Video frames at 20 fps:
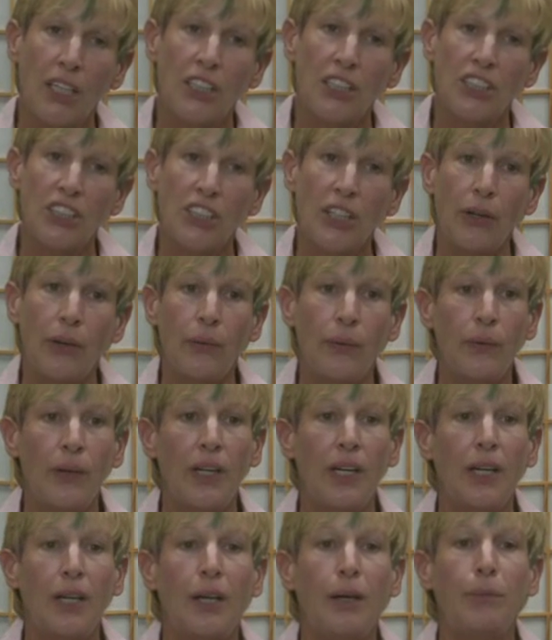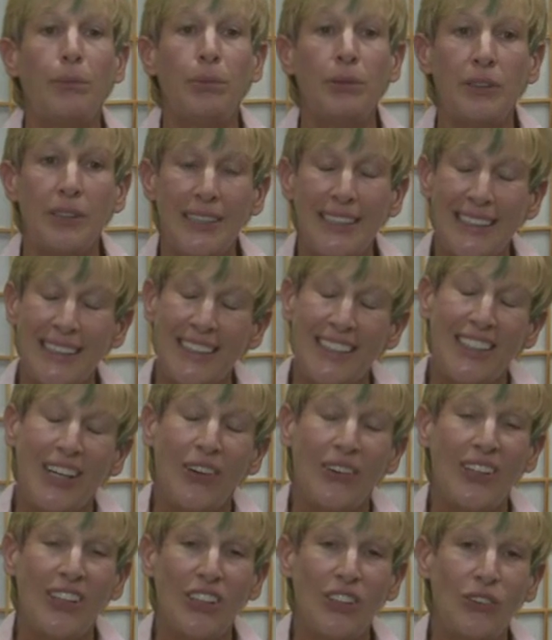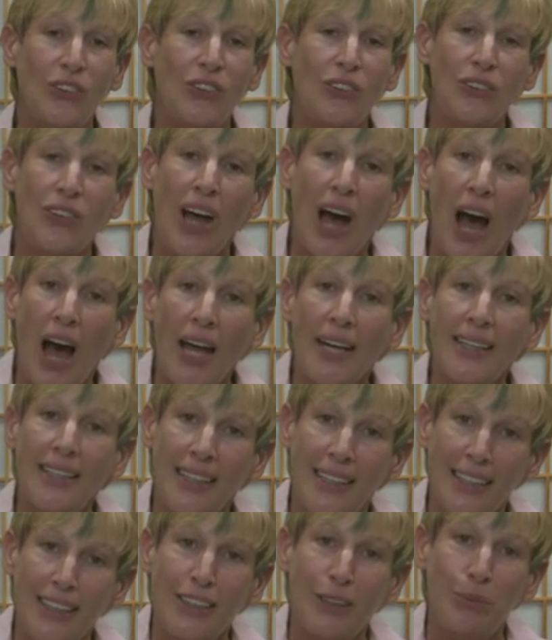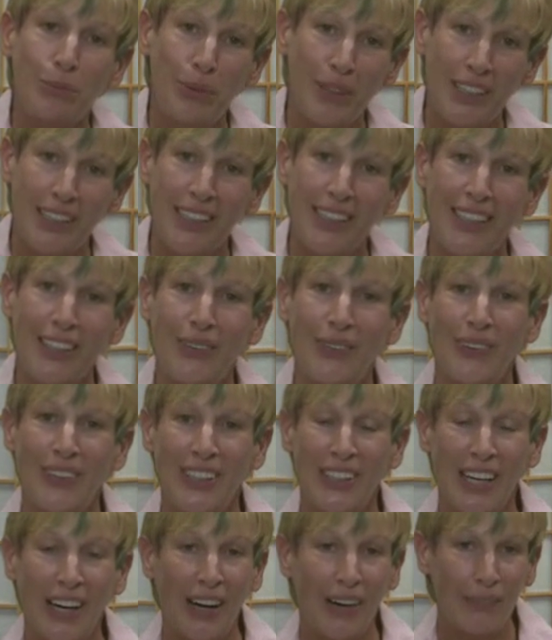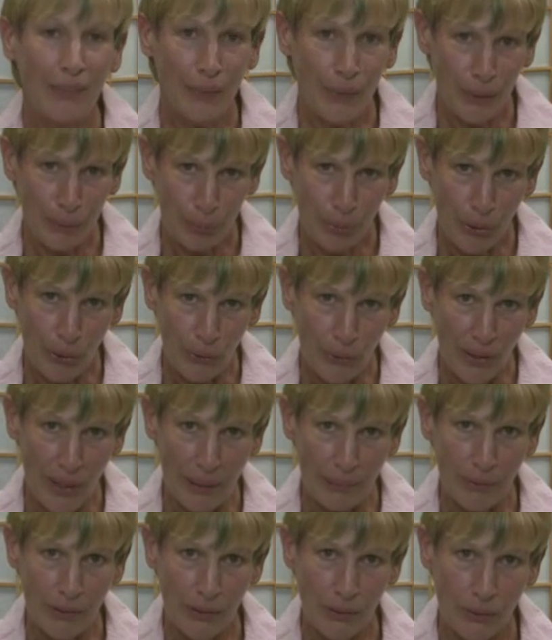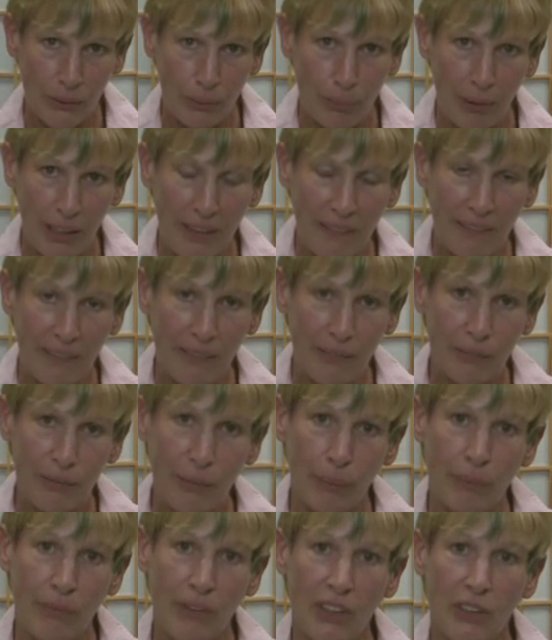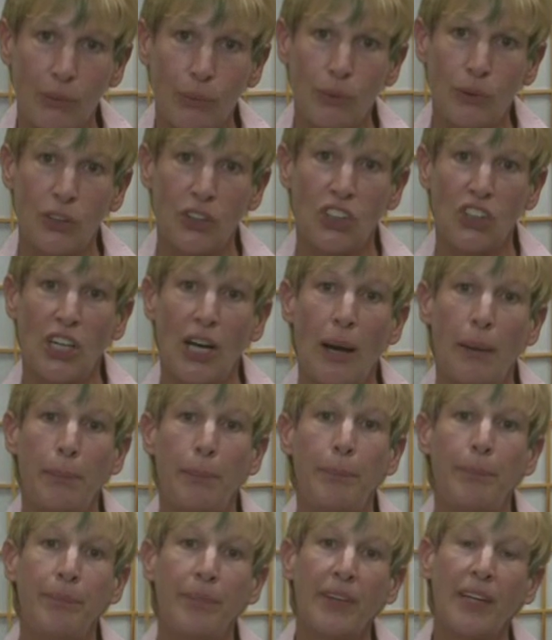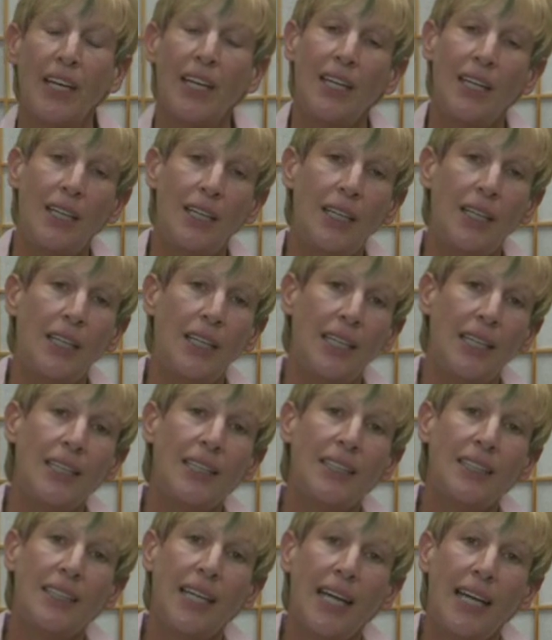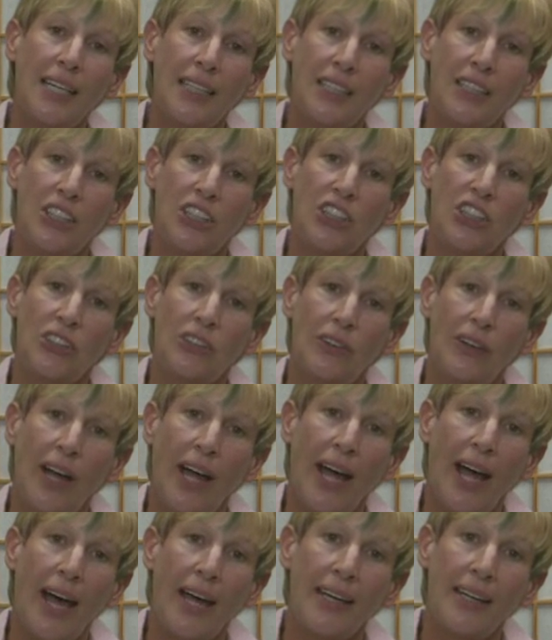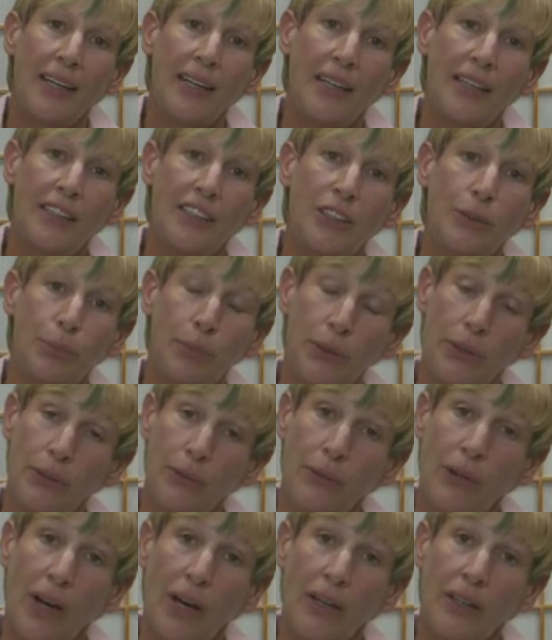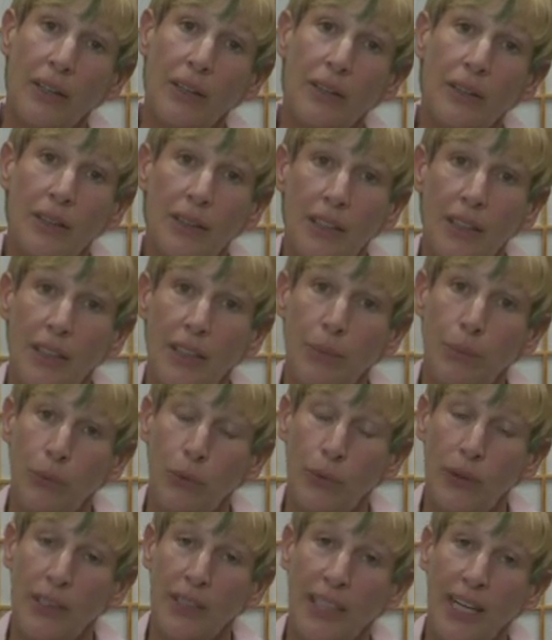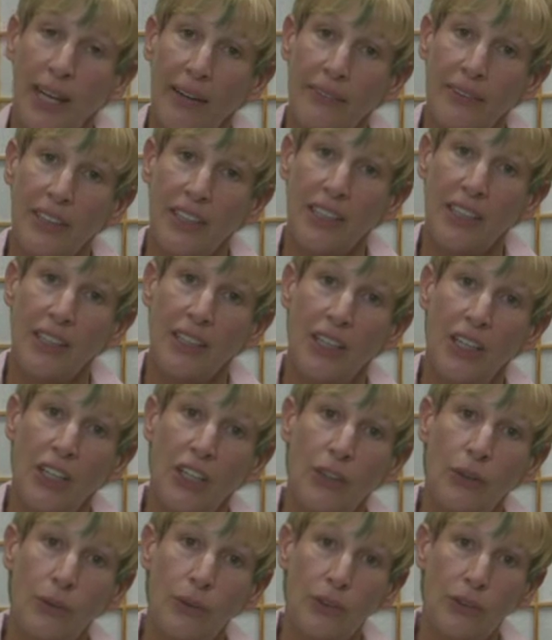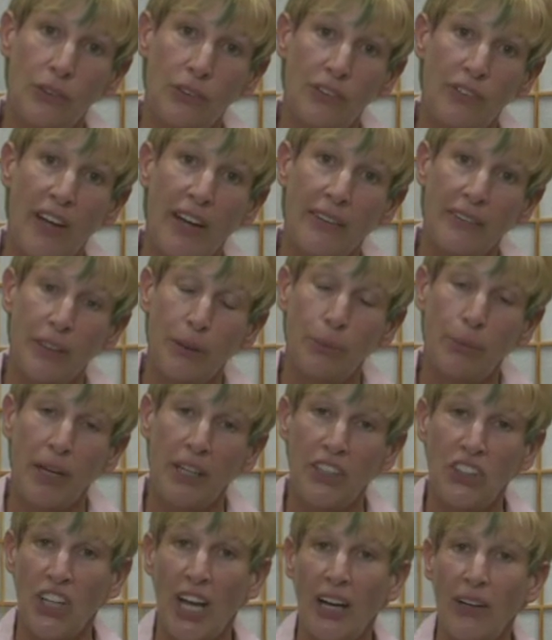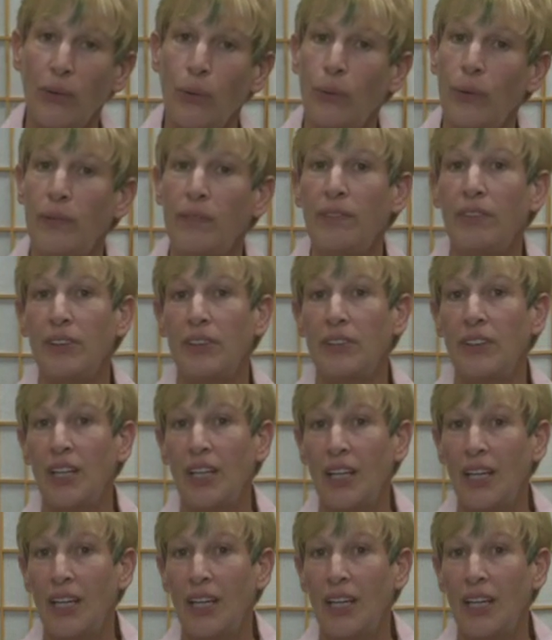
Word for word: So please know that you do not need to be in a recovery program to benefit from this workshop. He is a teacher at uh, Spirit Rock in Marin County, which was founded by Jack Kornfield.